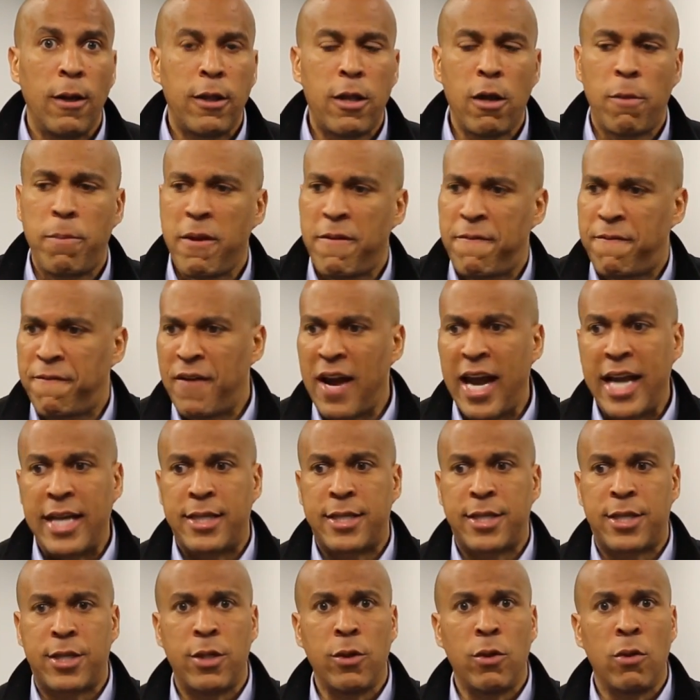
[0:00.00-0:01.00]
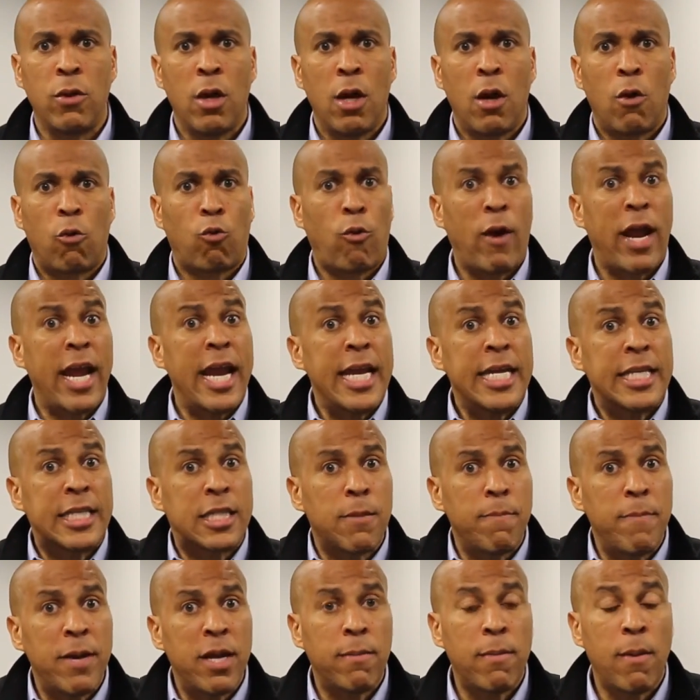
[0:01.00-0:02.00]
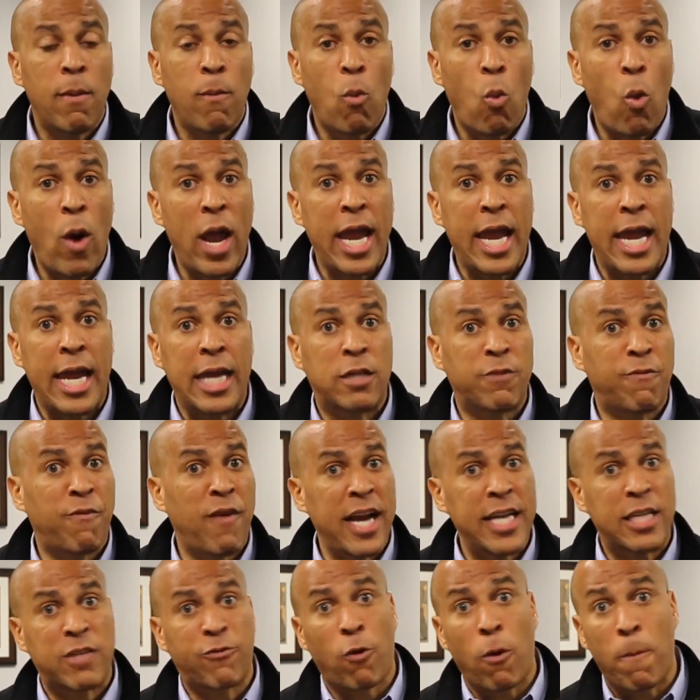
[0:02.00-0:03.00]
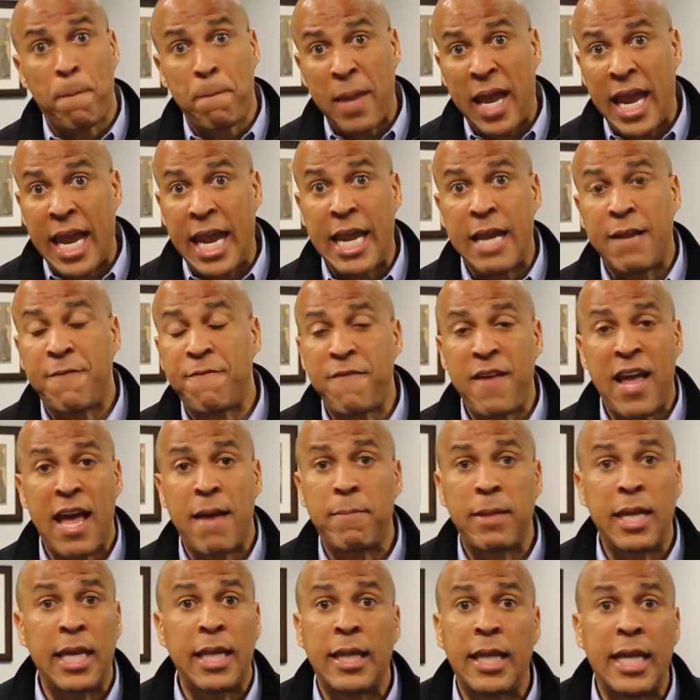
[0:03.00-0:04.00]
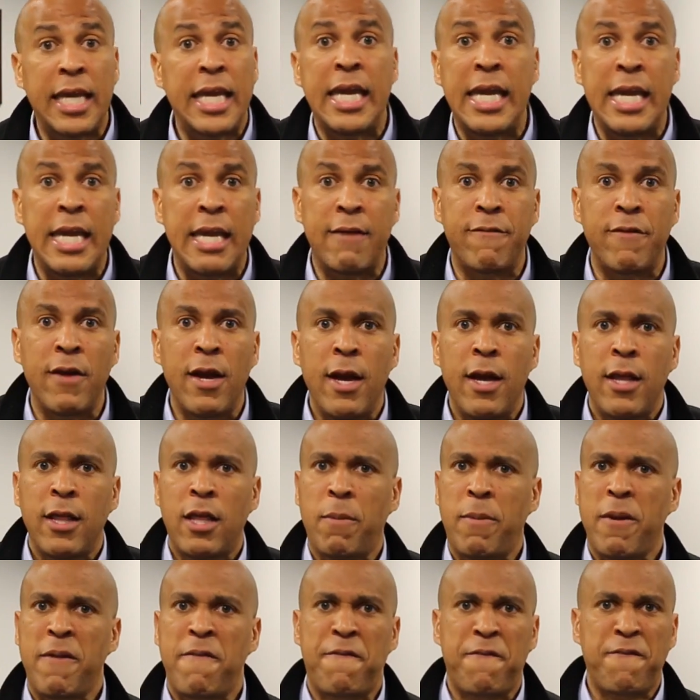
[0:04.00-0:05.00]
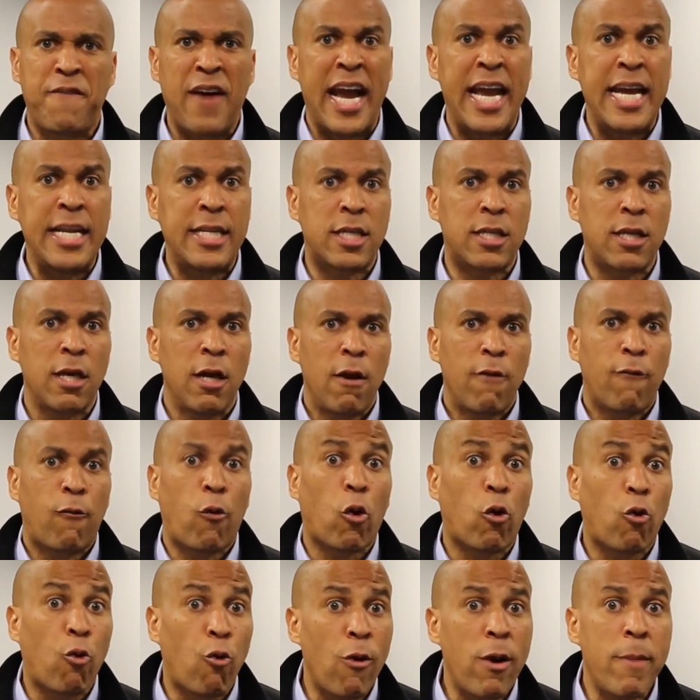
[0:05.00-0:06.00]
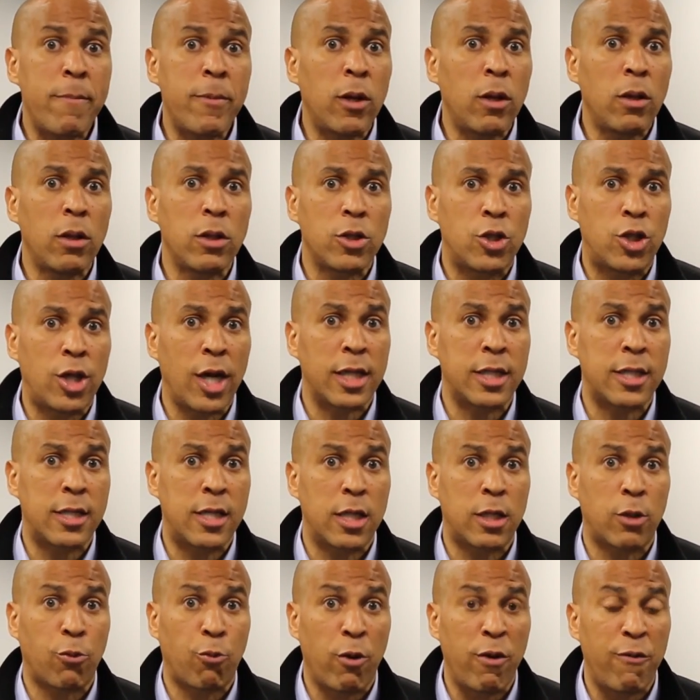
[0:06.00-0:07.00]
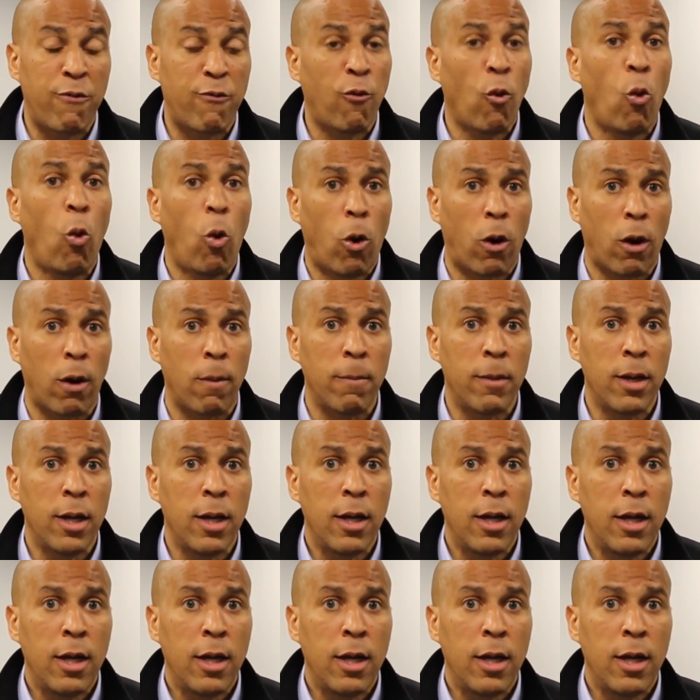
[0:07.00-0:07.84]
There'll be fights to raise the minimum wage, fights for paid family leave. There'll be fights for criminal justice reform.